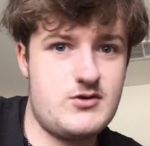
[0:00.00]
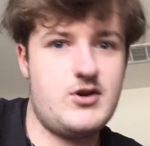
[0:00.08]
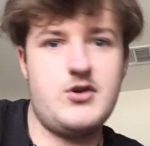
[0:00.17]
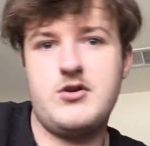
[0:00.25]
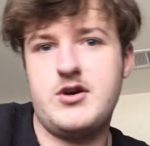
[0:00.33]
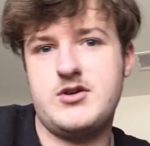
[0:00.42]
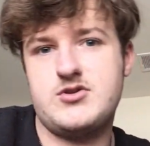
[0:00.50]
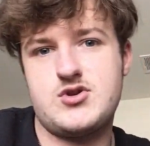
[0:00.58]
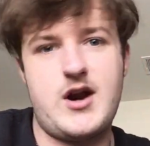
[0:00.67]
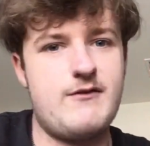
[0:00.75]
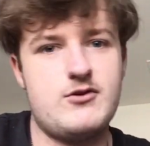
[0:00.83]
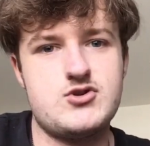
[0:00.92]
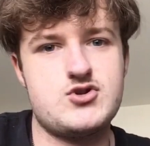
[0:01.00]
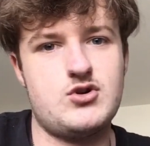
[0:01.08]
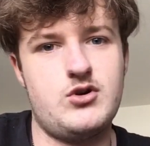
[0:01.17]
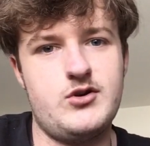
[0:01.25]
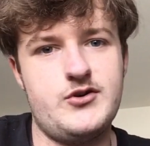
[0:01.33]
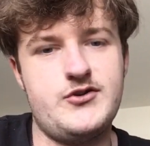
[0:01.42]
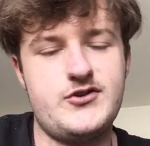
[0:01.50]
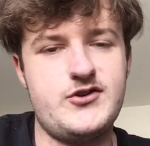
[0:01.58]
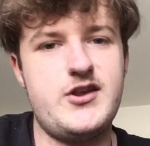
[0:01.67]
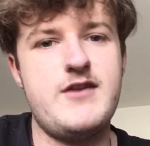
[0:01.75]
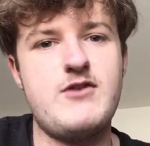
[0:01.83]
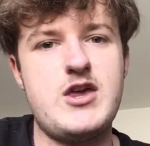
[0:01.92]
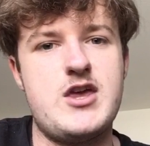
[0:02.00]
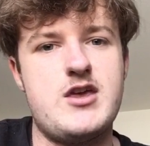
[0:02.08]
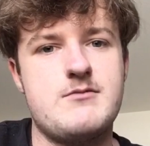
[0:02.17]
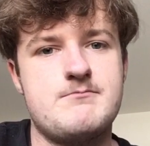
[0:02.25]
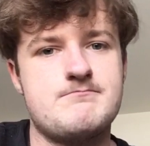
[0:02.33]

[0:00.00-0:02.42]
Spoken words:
go to Travel Trolls TV.